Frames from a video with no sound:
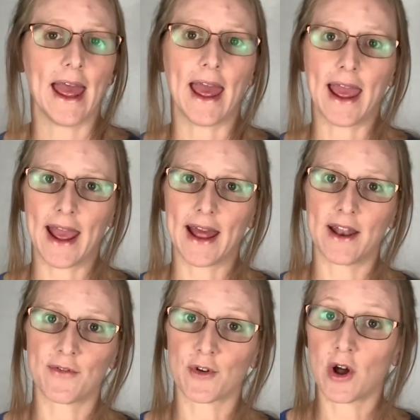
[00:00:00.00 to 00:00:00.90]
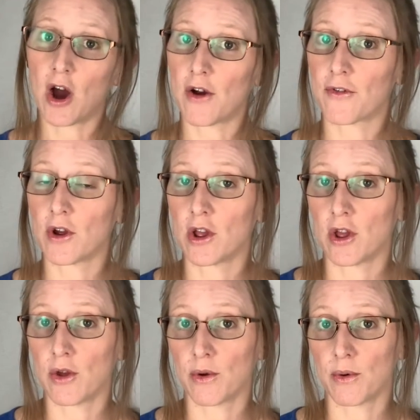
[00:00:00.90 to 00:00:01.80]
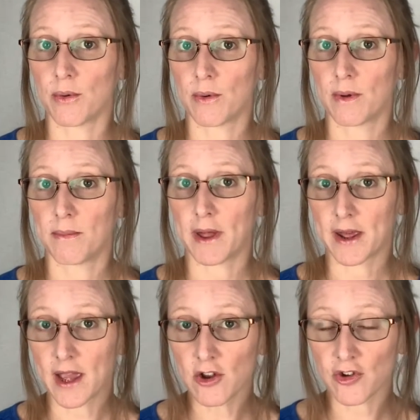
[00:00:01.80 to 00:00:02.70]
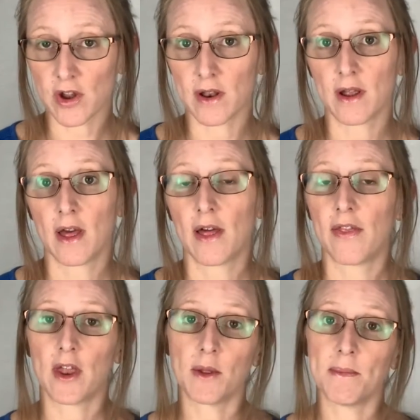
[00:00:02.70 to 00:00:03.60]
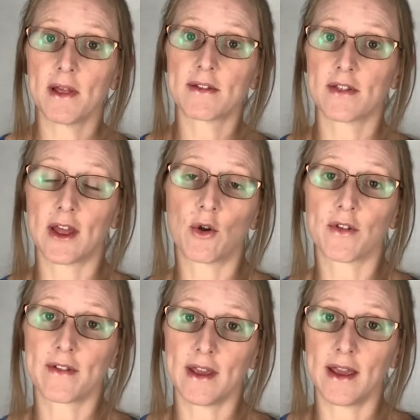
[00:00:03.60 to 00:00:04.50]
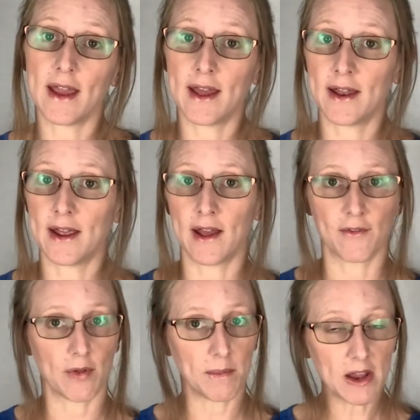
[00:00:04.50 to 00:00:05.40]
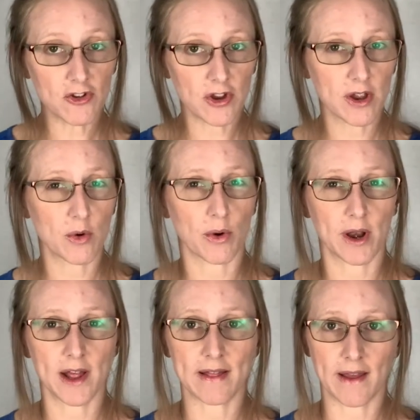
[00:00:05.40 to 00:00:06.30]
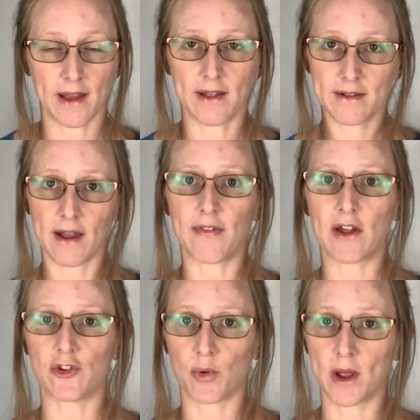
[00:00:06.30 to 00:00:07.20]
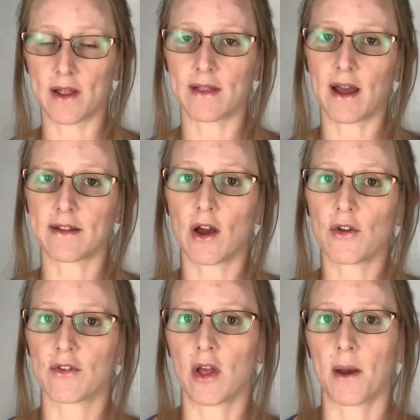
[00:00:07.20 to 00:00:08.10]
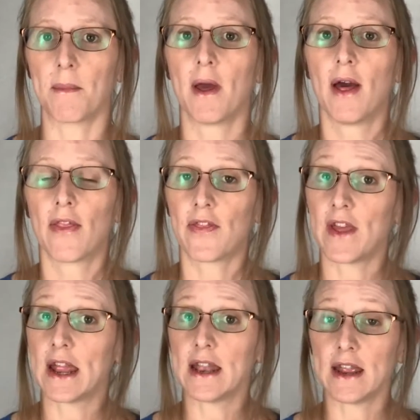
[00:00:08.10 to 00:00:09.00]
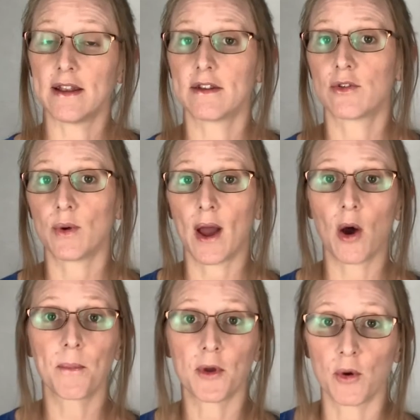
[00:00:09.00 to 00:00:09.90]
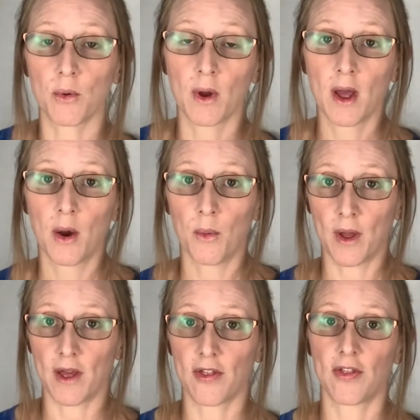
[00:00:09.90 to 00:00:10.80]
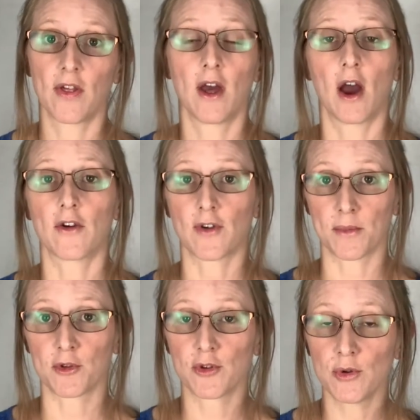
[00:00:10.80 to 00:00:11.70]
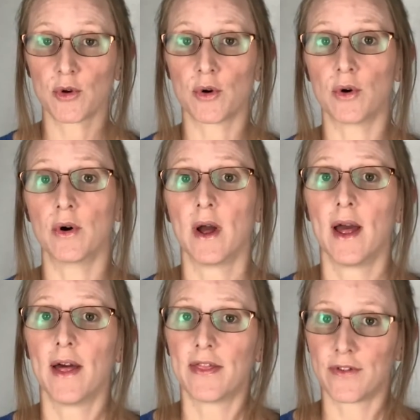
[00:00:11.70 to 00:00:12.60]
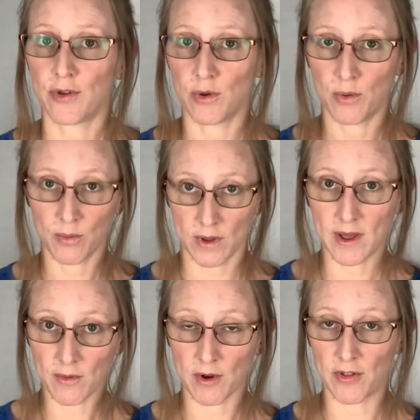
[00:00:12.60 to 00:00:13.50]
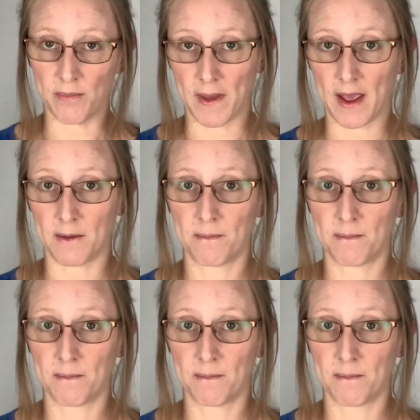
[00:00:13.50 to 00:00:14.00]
And if they're not offering you medication, then it means that they don't see any inflammation or anything inside that joint that tells them that they need to help you with a pharmaceutical to get rid of the pain.